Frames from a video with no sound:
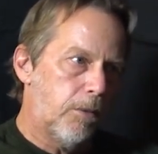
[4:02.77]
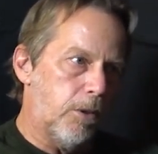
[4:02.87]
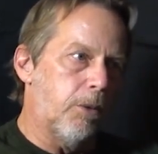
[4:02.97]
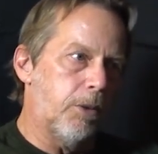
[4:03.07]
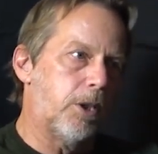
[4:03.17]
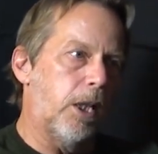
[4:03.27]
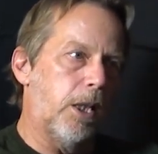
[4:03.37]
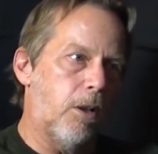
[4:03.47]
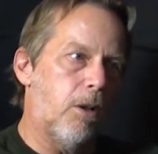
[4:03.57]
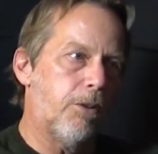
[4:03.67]
So I would
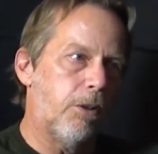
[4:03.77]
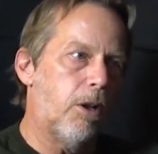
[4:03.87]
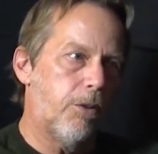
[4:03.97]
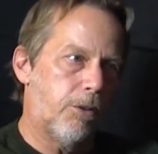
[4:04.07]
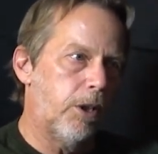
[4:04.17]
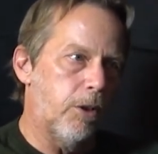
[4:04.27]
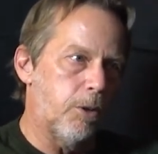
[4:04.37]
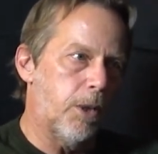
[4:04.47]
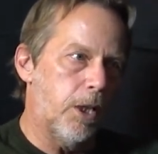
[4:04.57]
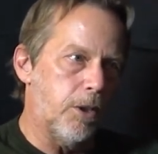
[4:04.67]
say all th- all three of
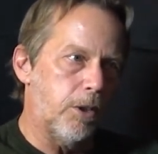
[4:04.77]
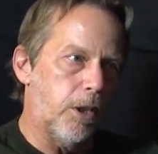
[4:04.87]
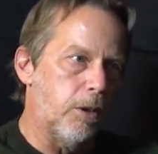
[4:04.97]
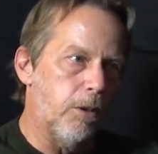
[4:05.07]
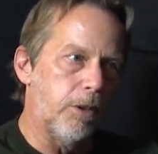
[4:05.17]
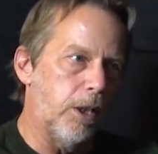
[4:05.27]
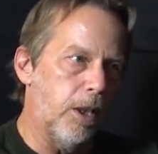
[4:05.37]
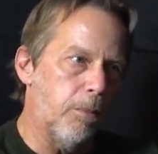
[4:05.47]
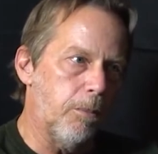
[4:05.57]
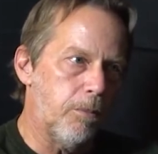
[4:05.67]
those projects,
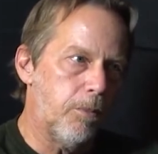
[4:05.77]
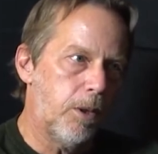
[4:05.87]
LLVM,